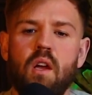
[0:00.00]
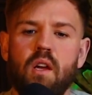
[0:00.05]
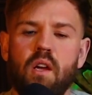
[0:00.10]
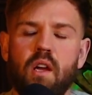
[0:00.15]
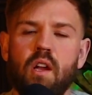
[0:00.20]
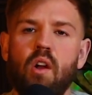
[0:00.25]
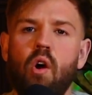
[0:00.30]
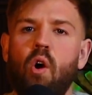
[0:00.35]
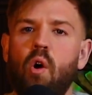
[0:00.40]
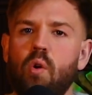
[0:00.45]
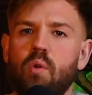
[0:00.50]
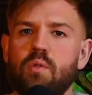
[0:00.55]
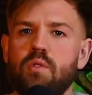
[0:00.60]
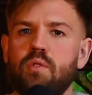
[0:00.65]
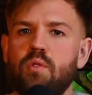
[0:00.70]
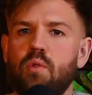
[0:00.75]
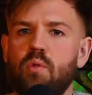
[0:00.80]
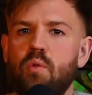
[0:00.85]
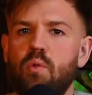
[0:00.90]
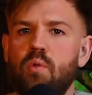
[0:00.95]
can
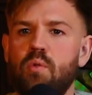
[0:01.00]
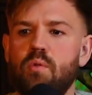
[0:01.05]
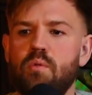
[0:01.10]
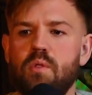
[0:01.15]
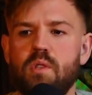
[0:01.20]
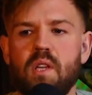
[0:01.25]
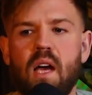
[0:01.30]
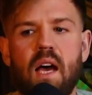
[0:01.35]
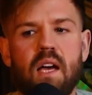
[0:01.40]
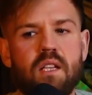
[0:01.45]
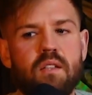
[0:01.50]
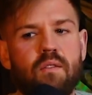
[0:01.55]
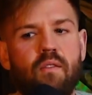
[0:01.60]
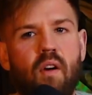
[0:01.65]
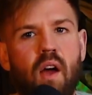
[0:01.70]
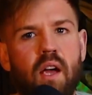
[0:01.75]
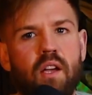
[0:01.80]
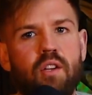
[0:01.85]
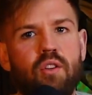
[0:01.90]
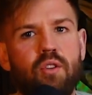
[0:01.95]
also
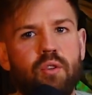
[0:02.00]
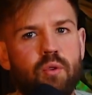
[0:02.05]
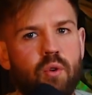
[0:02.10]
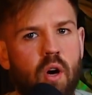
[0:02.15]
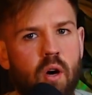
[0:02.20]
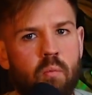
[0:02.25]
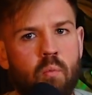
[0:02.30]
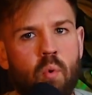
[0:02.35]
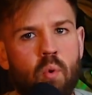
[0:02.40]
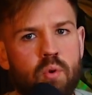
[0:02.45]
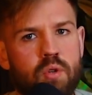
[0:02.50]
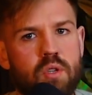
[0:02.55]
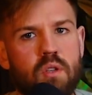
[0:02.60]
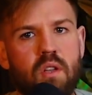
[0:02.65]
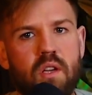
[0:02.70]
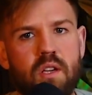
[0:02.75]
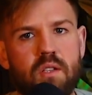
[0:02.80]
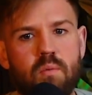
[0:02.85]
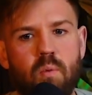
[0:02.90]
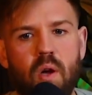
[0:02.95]
satisfy you
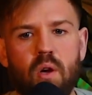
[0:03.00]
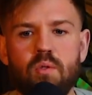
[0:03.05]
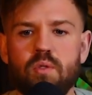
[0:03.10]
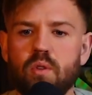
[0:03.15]
emotionally as well.